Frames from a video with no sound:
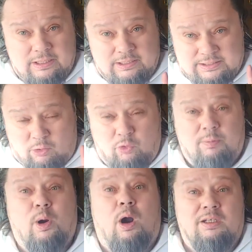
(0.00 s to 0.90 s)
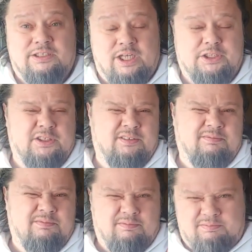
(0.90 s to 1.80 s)
is a Wilbur Hardin session.
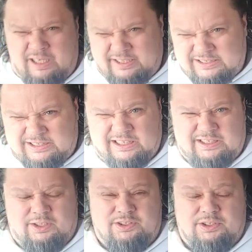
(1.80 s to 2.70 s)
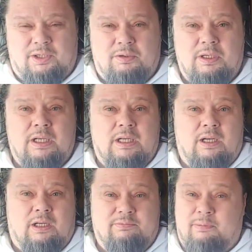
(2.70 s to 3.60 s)
1960 or so,
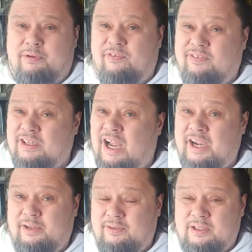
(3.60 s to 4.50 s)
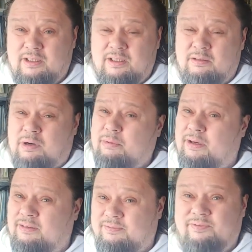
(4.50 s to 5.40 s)
maybe 59 even,
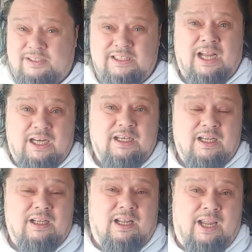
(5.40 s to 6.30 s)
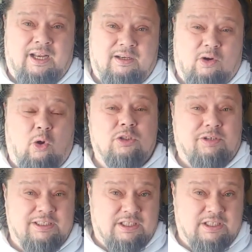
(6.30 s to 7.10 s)
probably 59, and Coltrane's